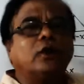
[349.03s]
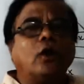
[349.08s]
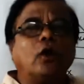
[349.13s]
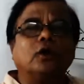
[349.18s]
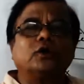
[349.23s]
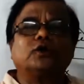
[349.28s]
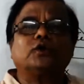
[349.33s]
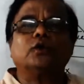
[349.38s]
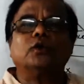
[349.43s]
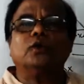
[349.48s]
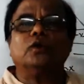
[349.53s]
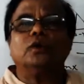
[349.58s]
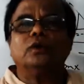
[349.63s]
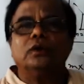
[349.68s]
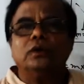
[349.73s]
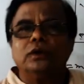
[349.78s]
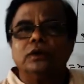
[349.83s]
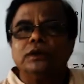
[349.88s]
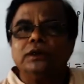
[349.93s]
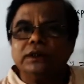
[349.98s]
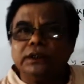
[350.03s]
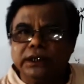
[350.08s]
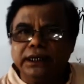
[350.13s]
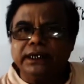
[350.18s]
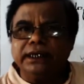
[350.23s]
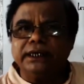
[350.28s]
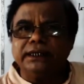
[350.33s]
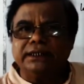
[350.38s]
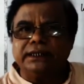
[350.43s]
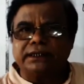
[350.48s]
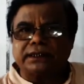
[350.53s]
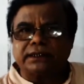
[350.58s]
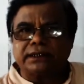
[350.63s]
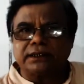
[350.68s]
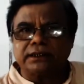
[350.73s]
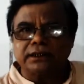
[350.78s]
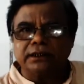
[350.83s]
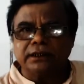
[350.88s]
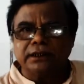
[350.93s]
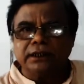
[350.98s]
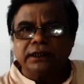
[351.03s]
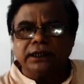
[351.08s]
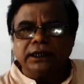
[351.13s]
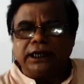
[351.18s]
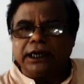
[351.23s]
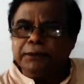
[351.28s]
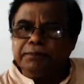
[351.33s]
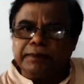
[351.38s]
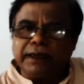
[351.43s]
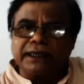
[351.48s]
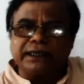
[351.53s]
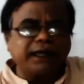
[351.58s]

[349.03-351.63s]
also decreases. If the